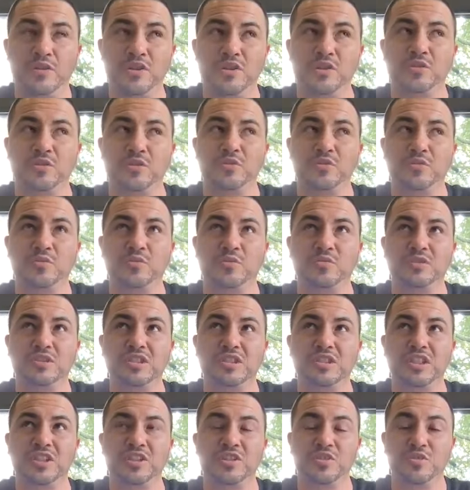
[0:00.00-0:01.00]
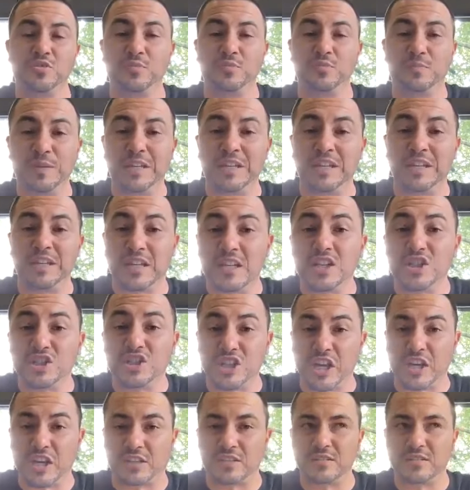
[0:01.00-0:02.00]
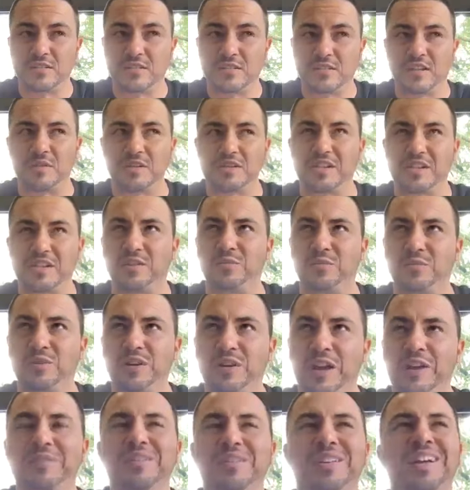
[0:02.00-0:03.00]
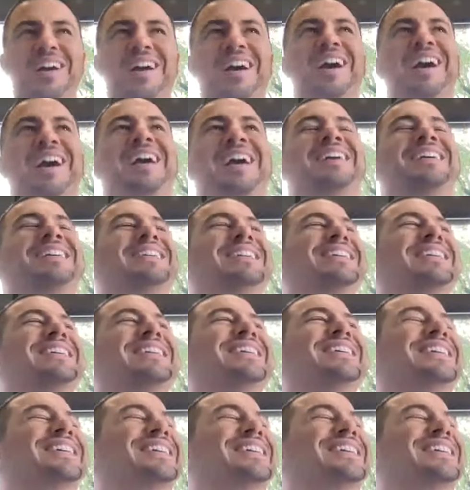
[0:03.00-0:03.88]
U T U B E jail. I don't want to say the word out. Ah!